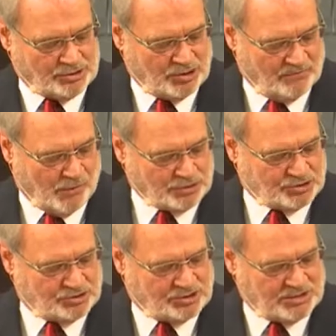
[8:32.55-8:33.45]
Paul
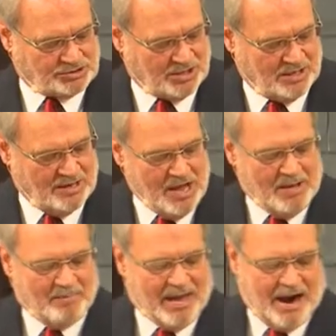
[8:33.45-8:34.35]
reiterates in
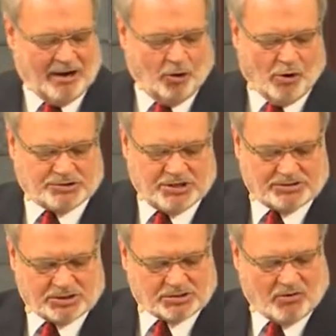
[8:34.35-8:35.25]
verse 16
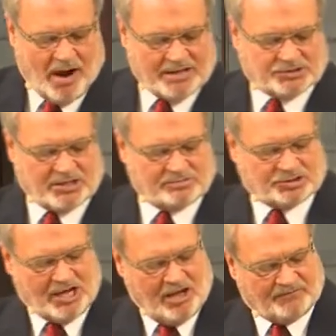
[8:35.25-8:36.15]
May our Lord
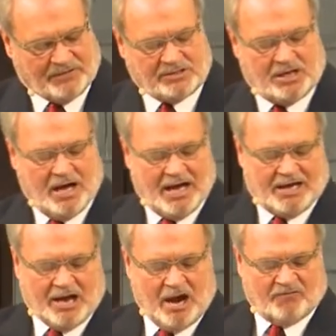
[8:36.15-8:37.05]
Jesus Christ
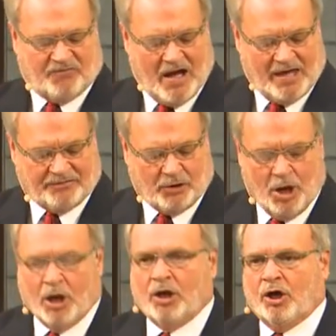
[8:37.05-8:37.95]
Himself and
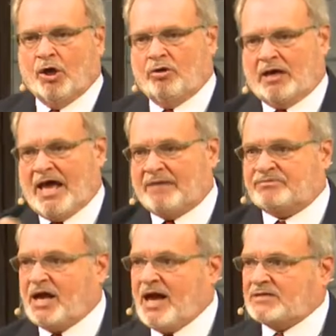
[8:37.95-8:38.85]
God our Father,
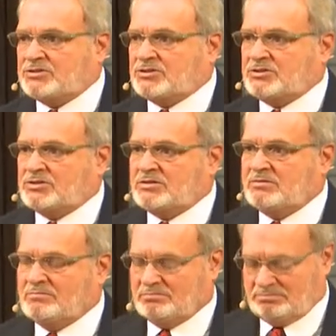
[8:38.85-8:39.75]
who
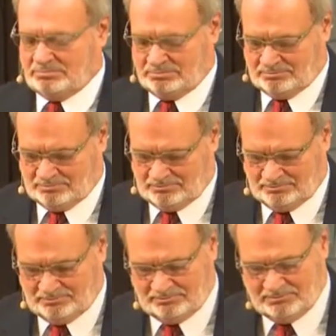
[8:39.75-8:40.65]
loved
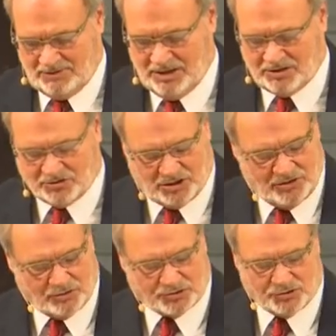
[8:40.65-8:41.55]
us.
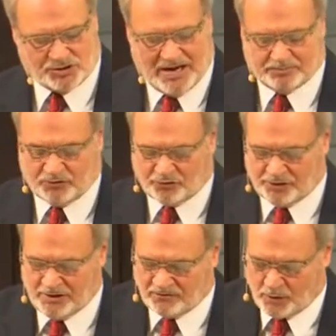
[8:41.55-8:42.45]
He
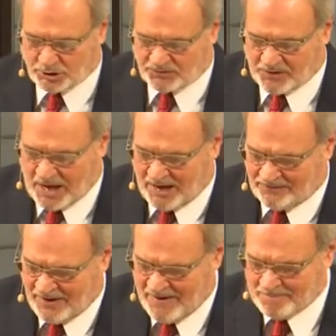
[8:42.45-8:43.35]
continues in chapter
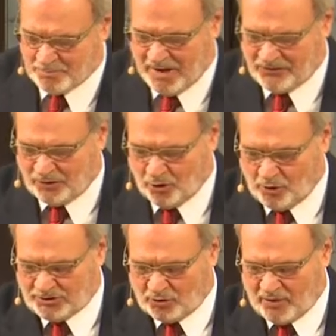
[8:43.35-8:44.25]
3 and verse
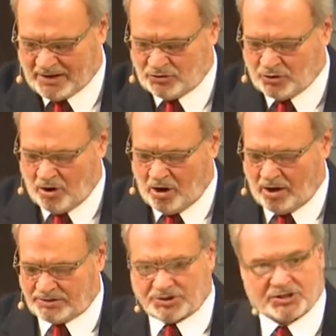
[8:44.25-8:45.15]
5 May the
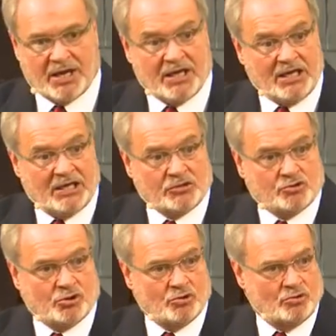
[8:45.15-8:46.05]
Lord direct your
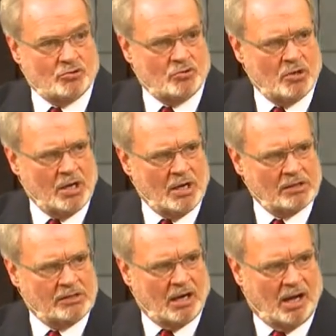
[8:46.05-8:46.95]
hearts
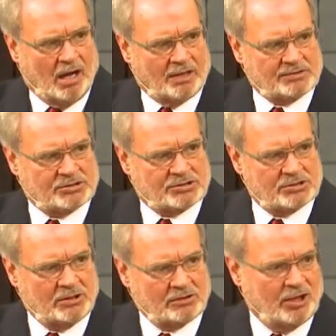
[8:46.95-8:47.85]
into
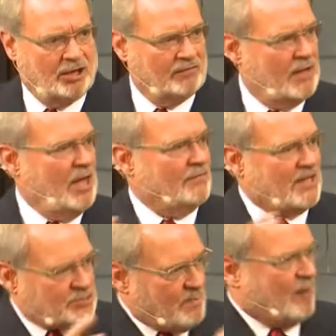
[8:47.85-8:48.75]
God's
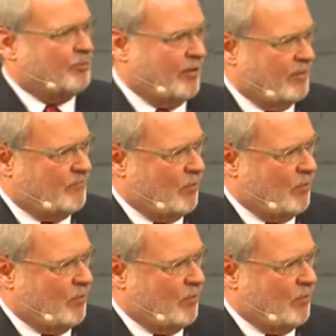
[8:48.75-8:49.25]
love.